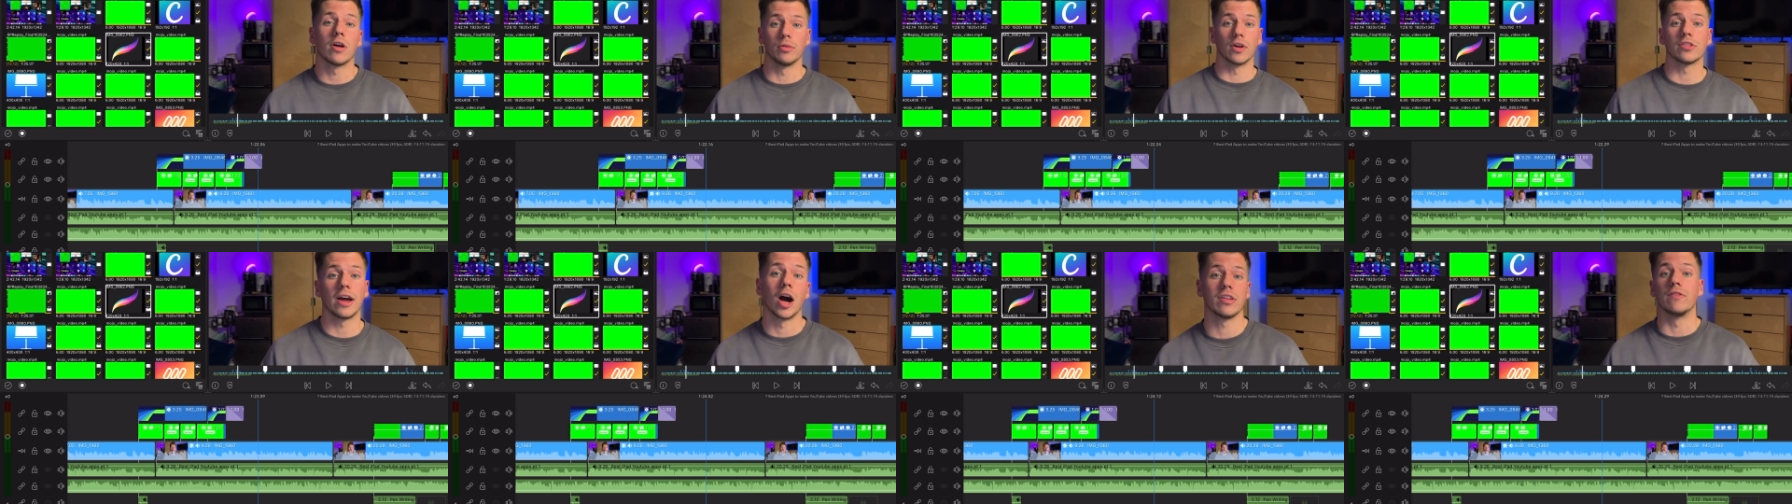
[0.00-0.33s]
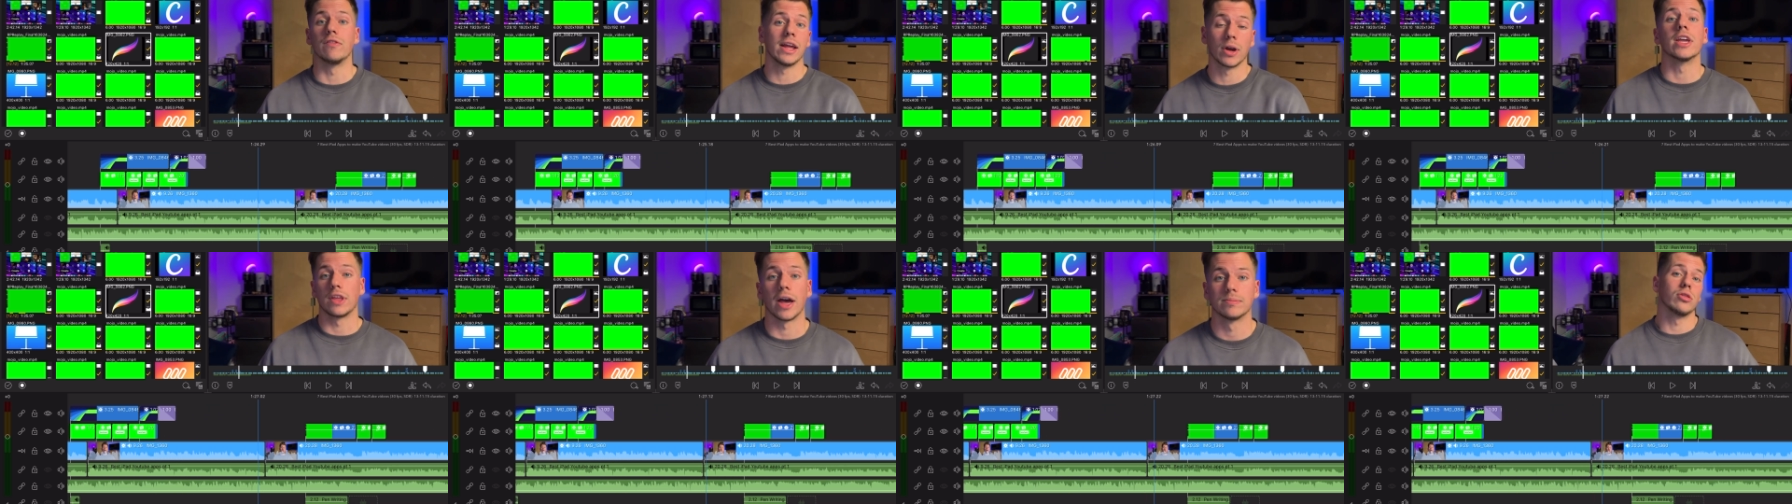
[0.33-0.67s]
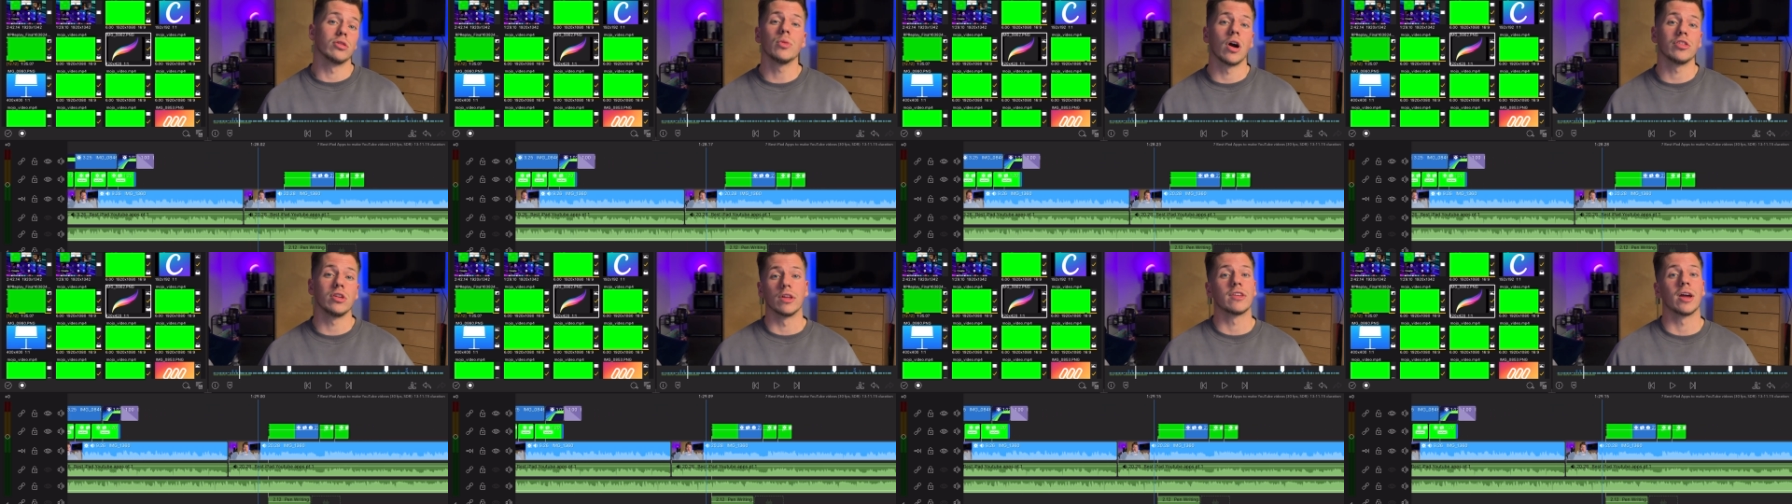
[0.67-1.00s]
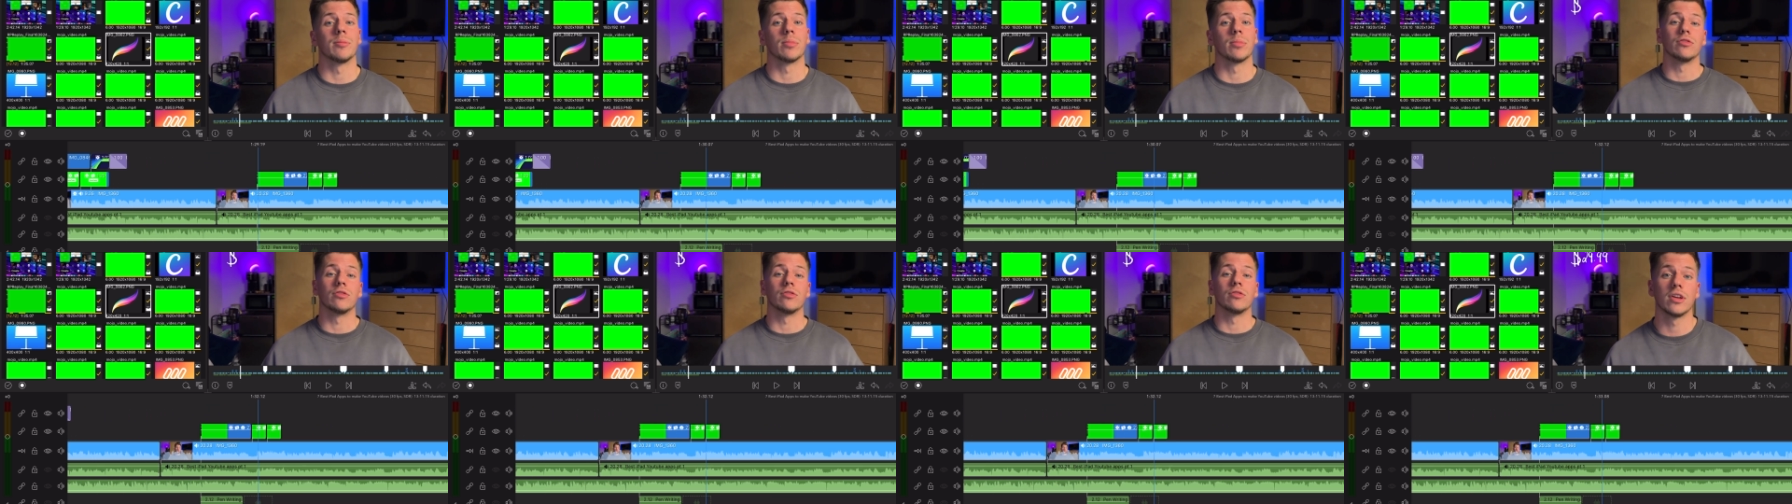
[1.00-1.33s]
copying and
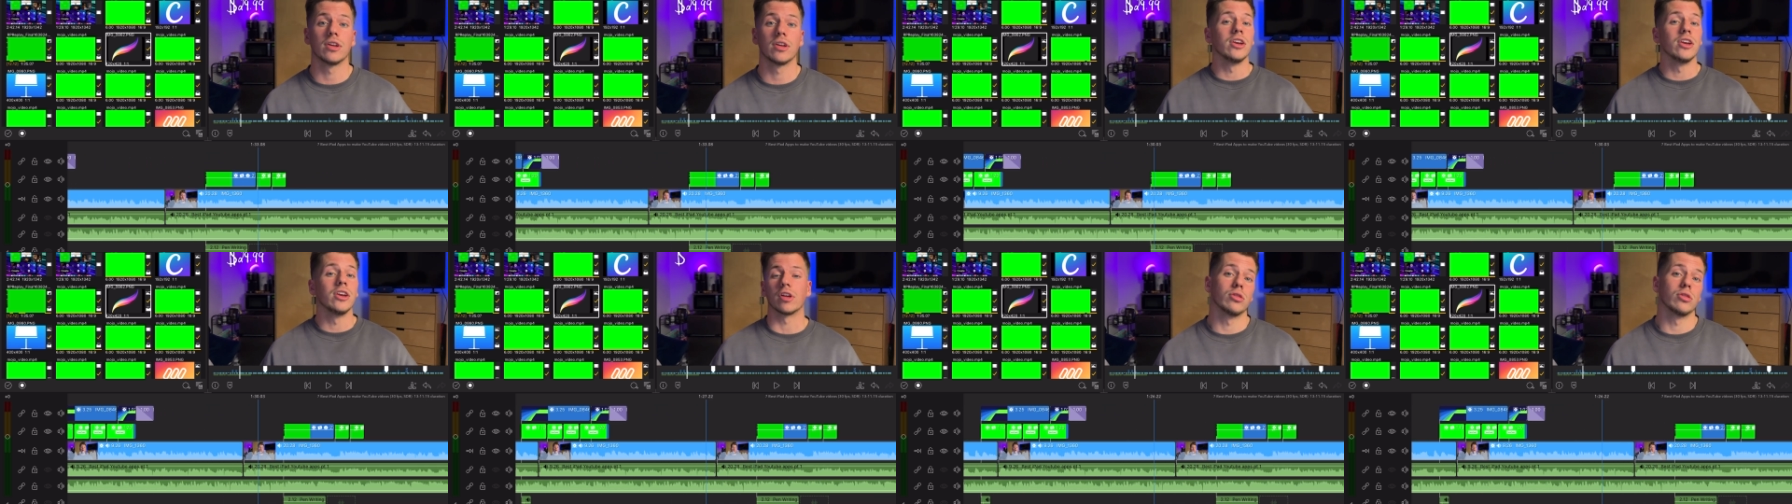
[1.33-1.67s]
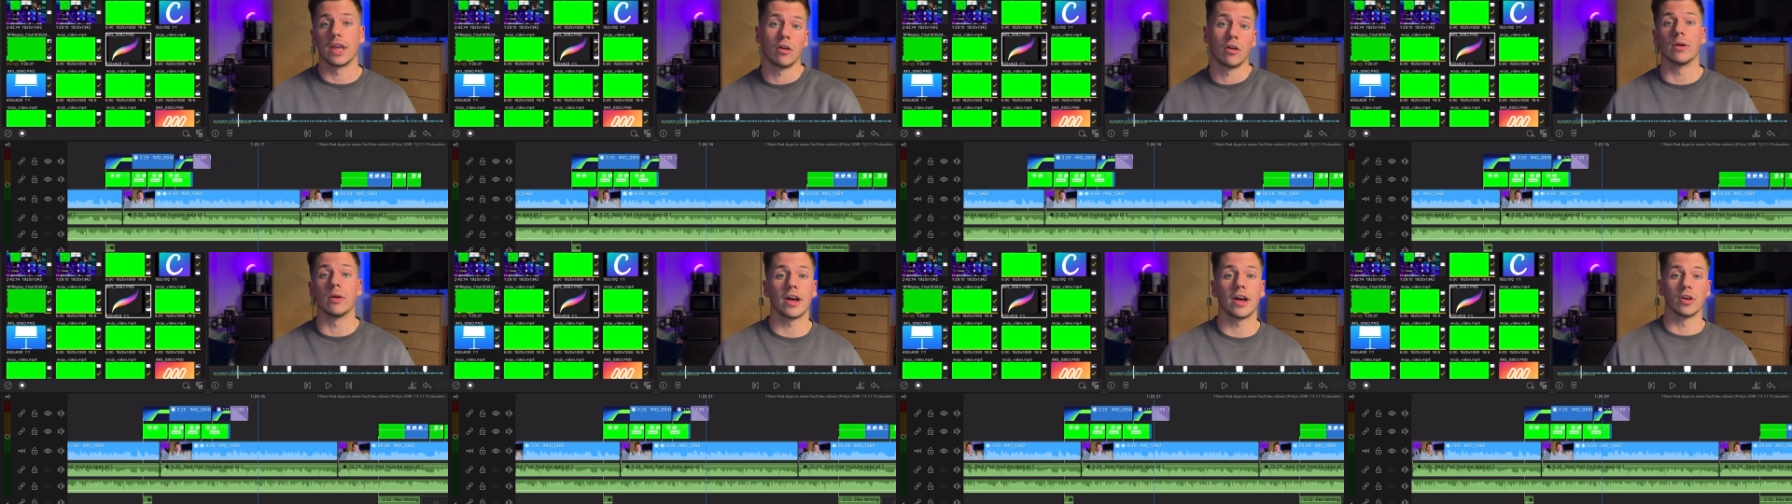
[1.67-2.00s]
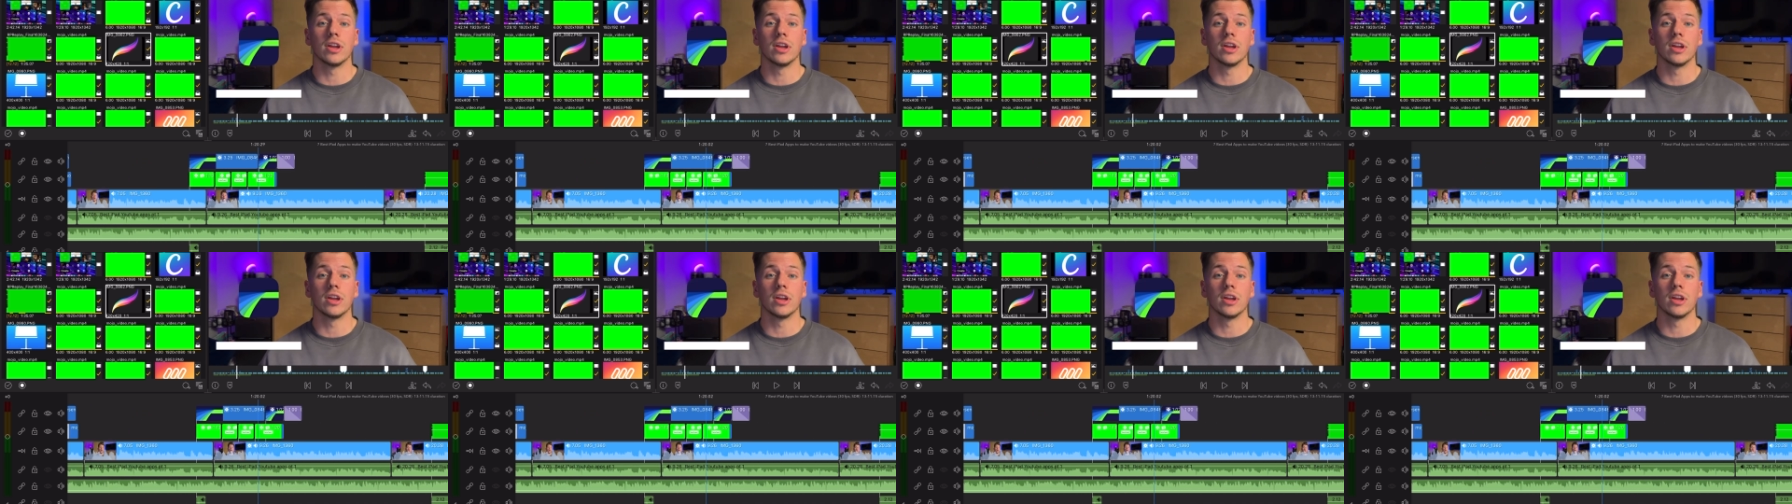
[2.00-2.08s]
pasting settings